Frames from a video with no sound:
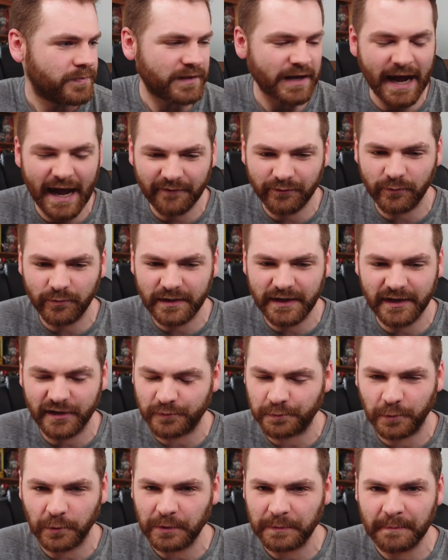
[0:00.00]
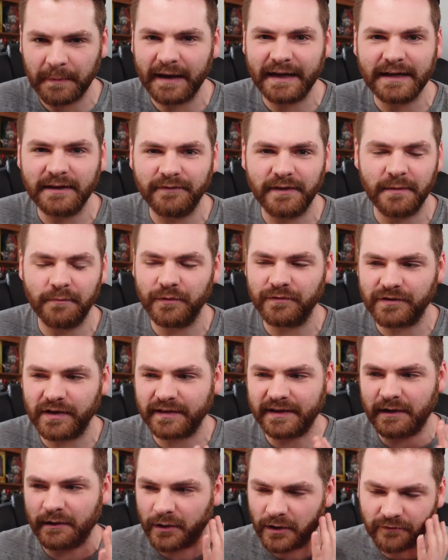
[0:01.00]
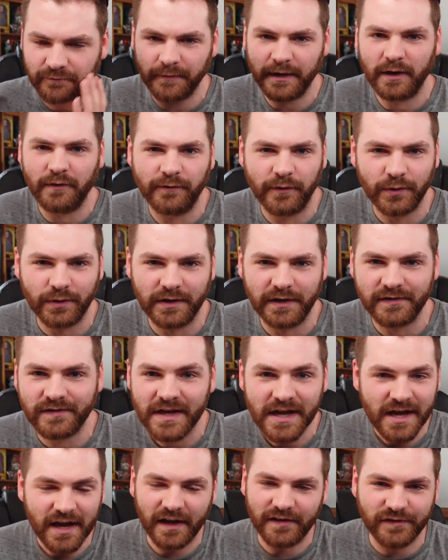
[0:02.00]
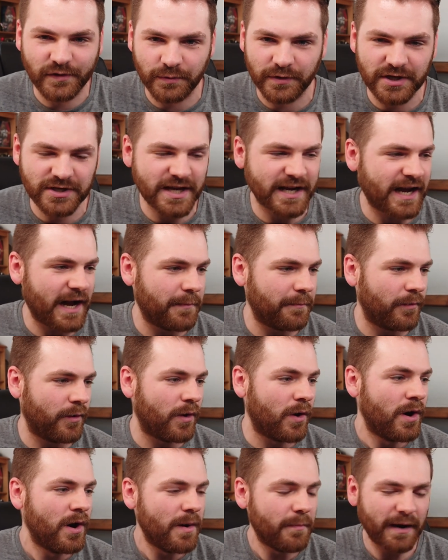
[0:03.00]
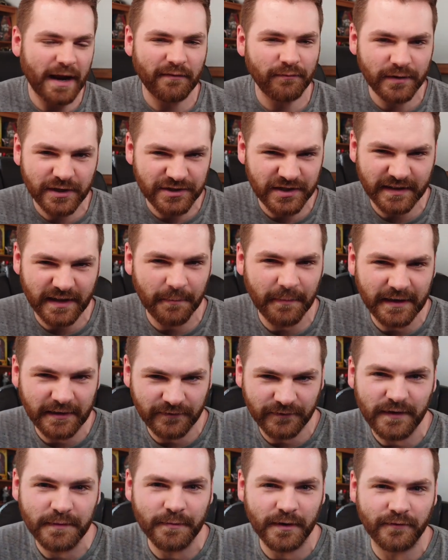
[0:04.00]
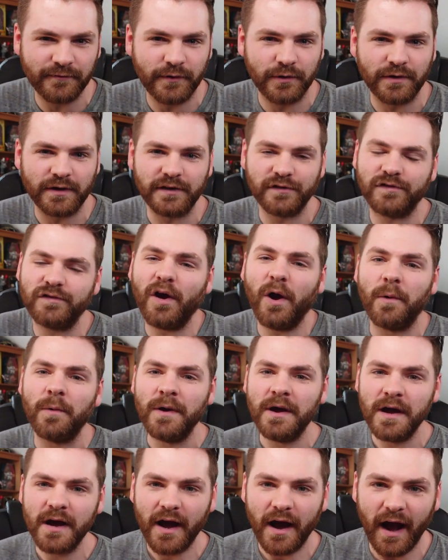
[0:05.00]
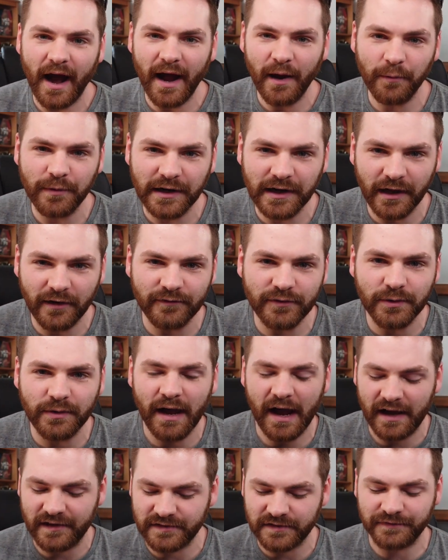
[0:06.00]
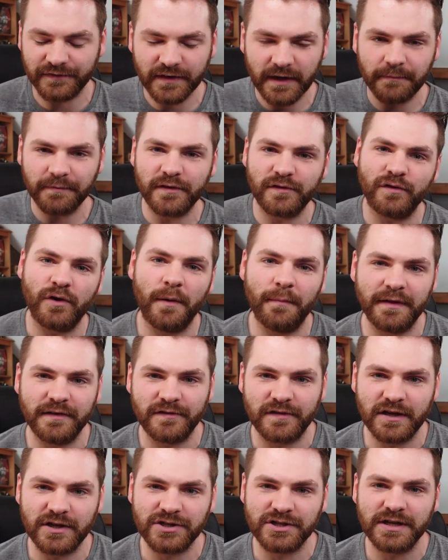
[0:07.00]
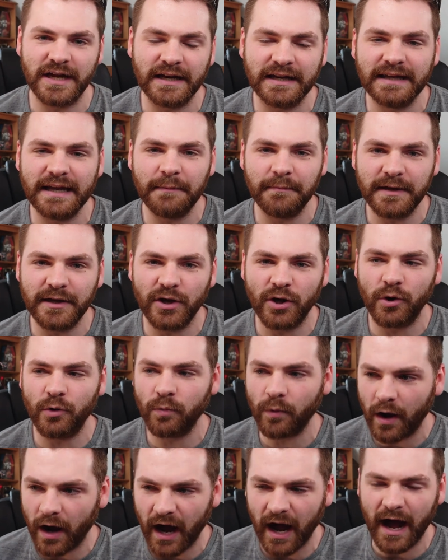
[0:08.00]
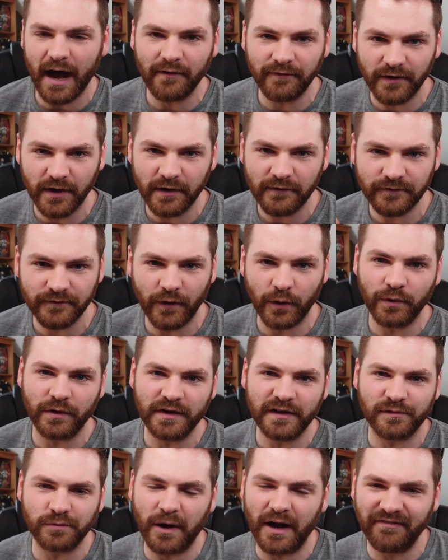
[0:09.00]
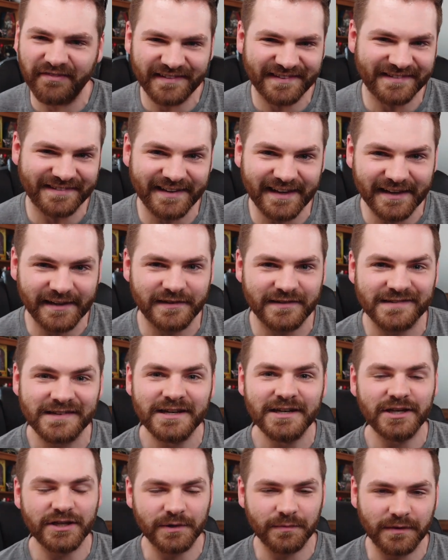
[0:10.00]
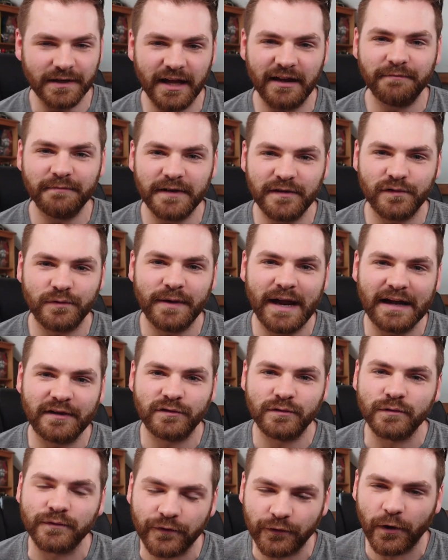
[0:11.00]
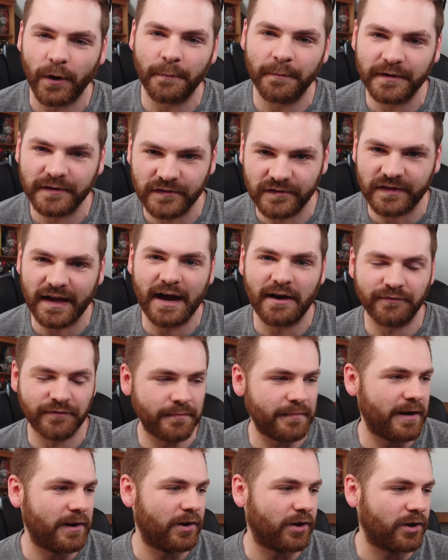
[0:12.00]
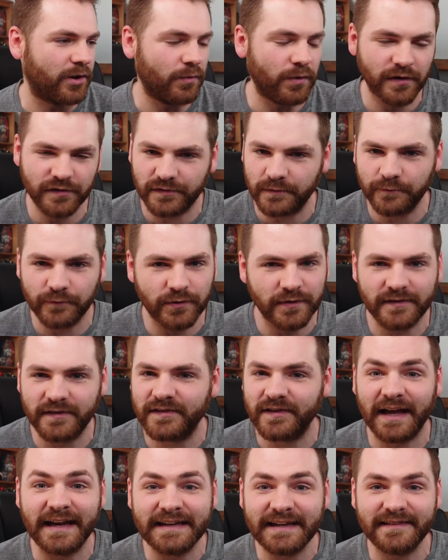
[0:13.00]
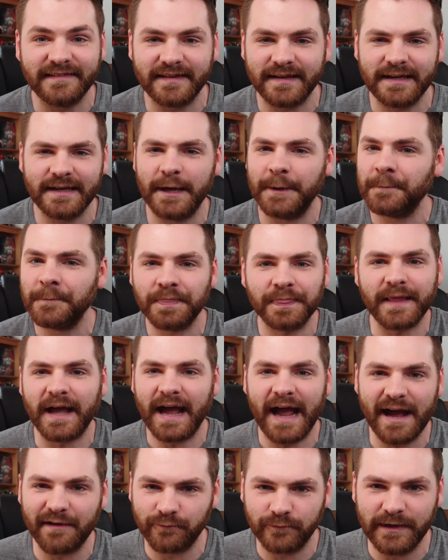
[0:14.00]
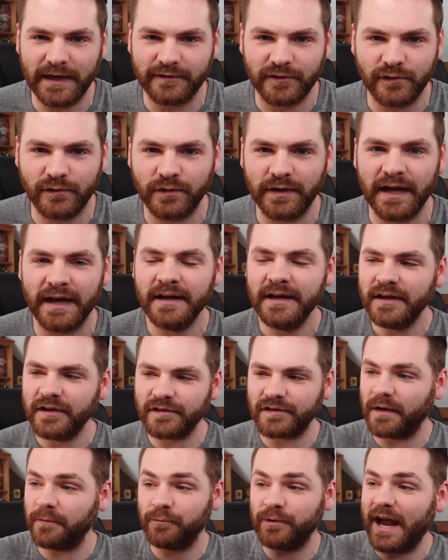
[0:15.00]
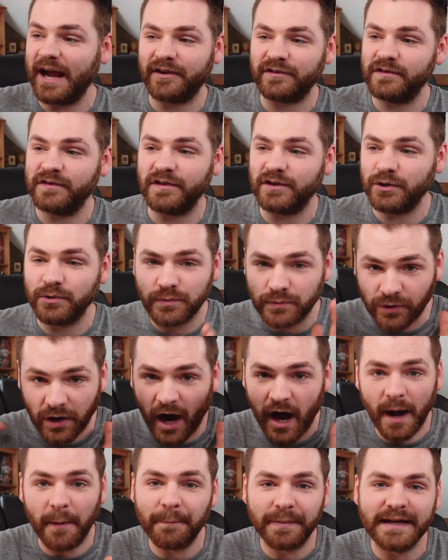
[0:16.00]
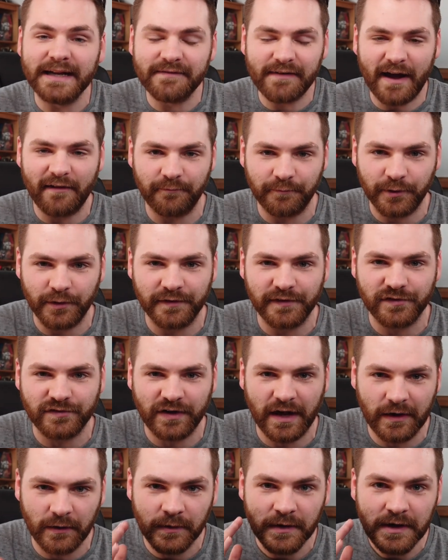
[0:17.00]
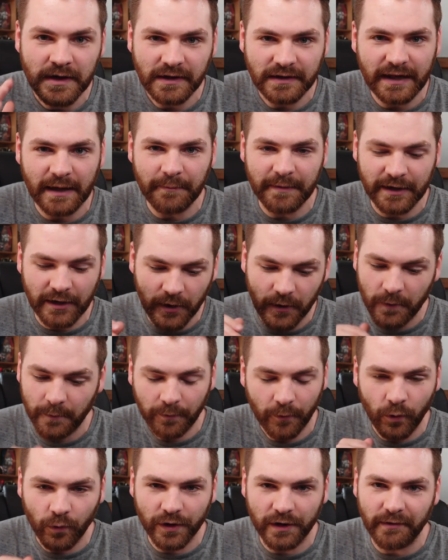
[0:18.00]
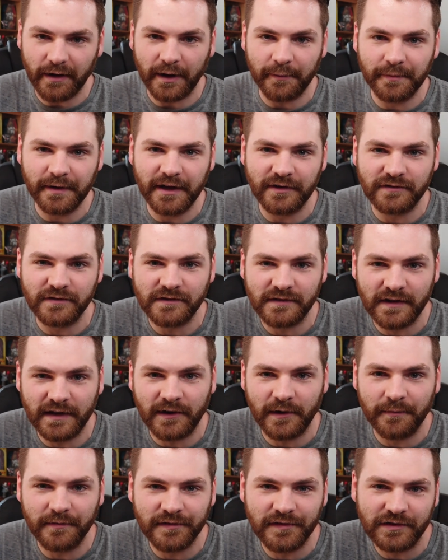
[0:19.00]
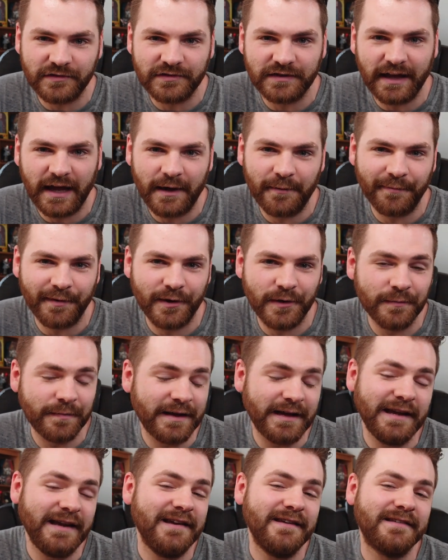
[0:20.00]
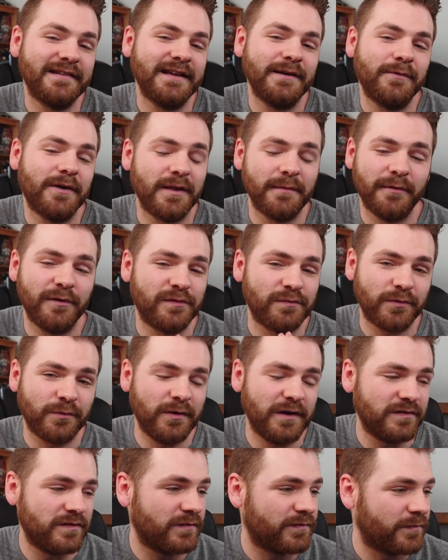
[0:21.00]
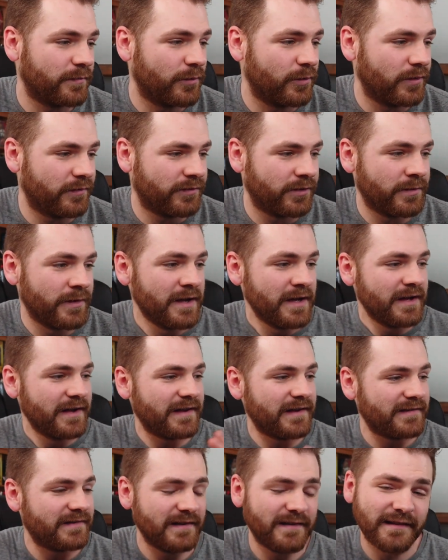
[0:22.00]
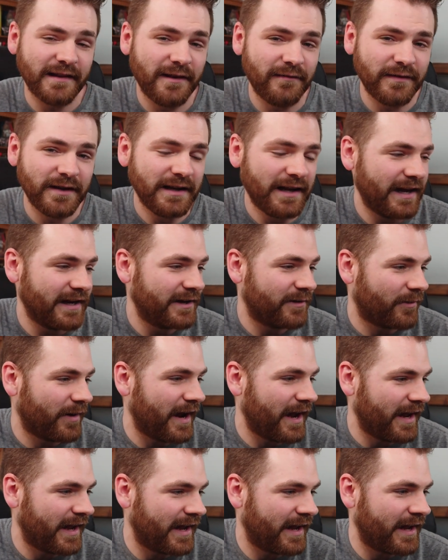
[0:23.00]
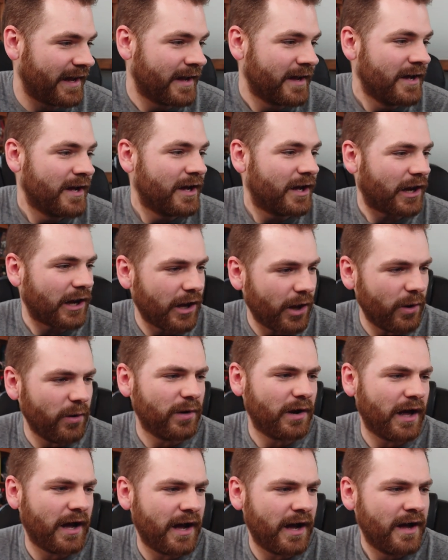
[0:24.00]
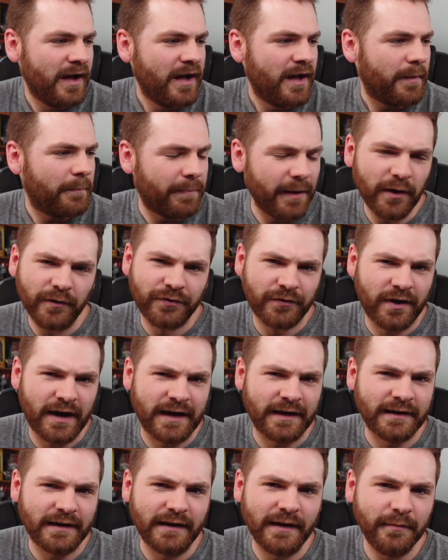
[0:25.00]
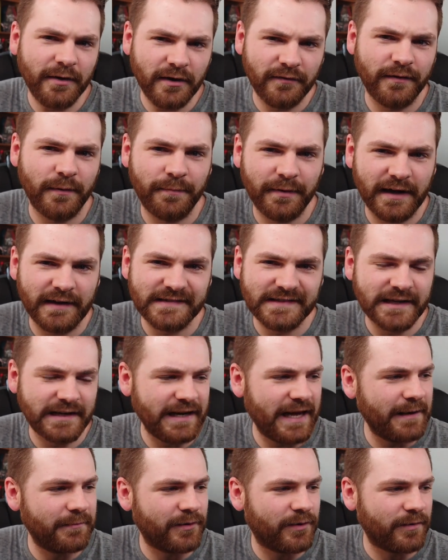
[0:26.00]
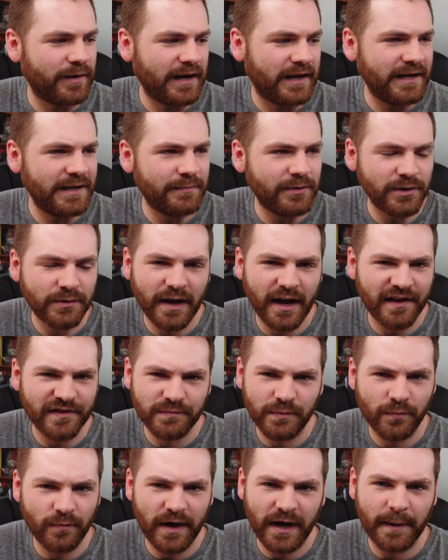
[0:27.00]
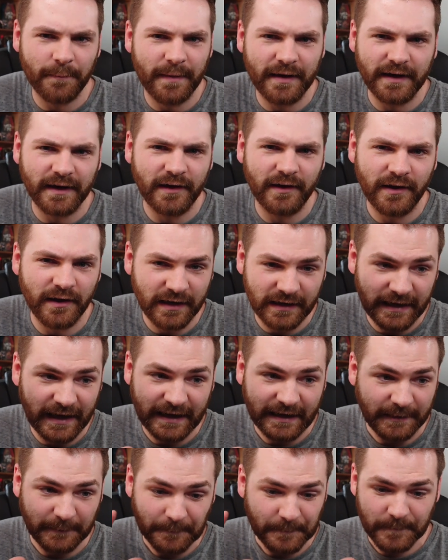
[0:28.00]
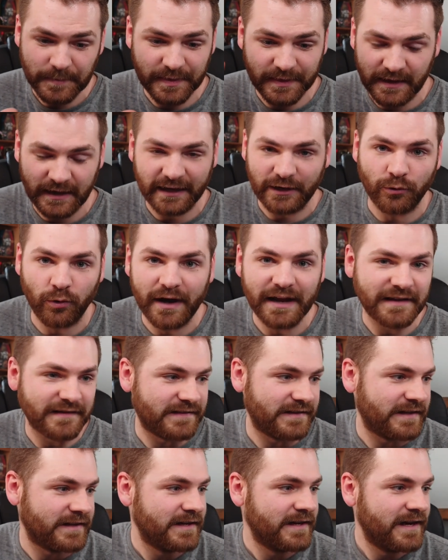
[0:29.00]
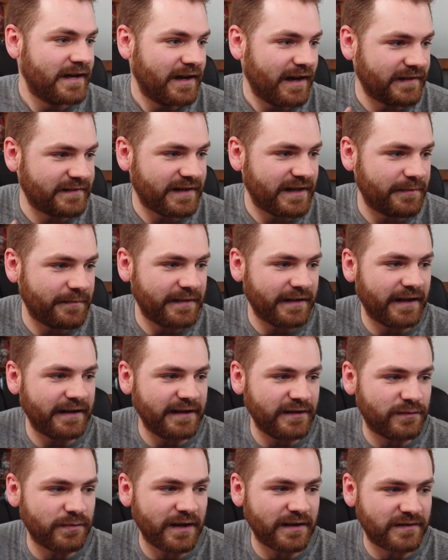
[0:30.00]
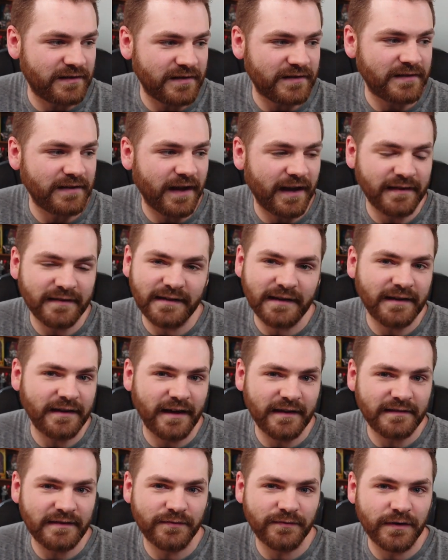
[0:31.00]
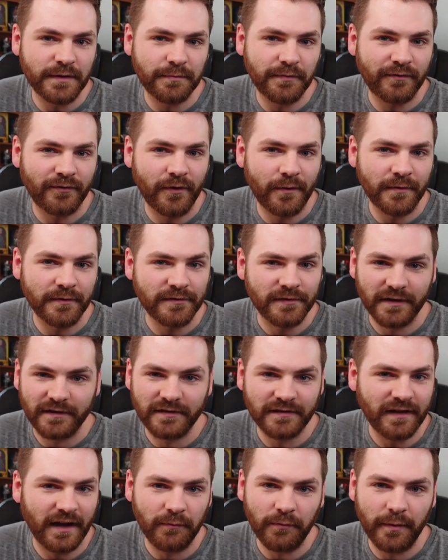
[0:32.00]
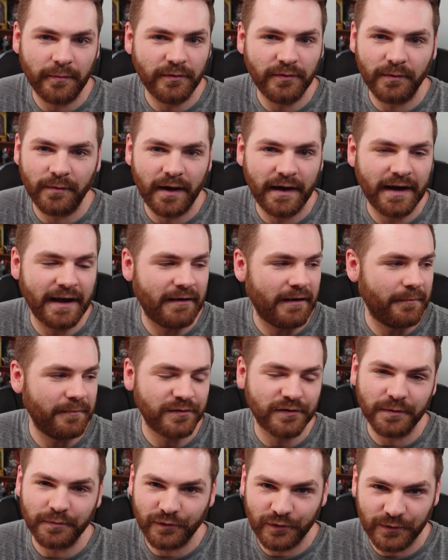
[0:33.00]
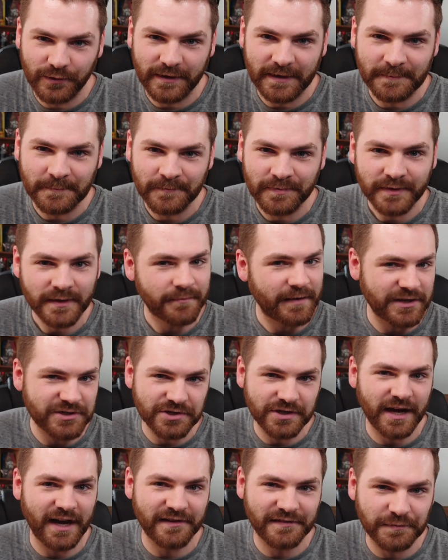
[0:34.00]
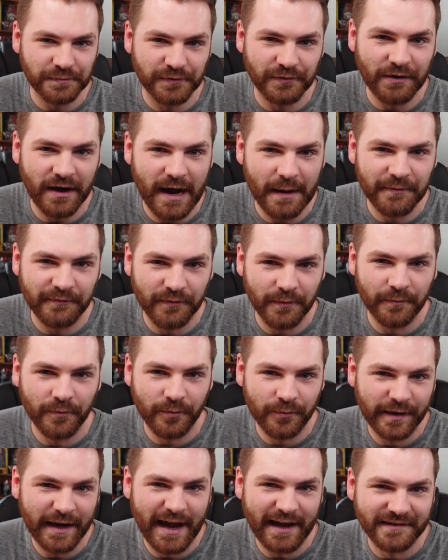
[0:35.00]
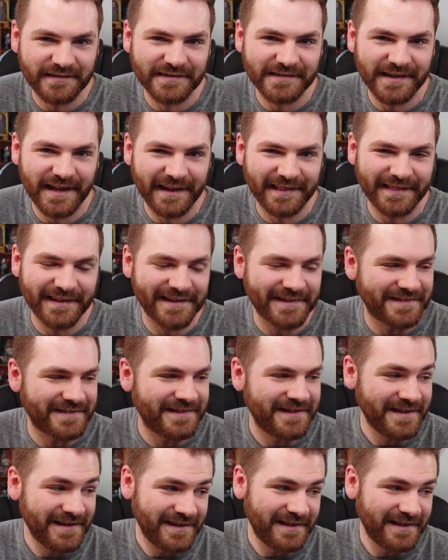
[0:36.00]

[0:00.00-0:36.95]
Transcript: I haven't really explored many of them. We've checked out a lot of male vocalists. I still want to check out more, but I haven't really checked out many female vocalists. So I would love you guys to fill up this comment section and let me know what other vocalists, what other singers you would love me to react to from South America. What are some voices I need to hear that I haven't reacted to yet? Some reactions that you can't believe I haven't put on this channel. Let me know all your recommendations in that comment section down below. But easily one of the most requested from all of you is this lovely lady right here, Lola Beltrán. Now let me know if I'm pronouncing her name correctly, but you guys have been recommending her like, like crazy and telling me that I need to react to this nineteen ninety-three performance. So that's exactly what I'm gonna do right now. I'm gonna stop talking. Make sure you guys subscribe if you want more reactions like this.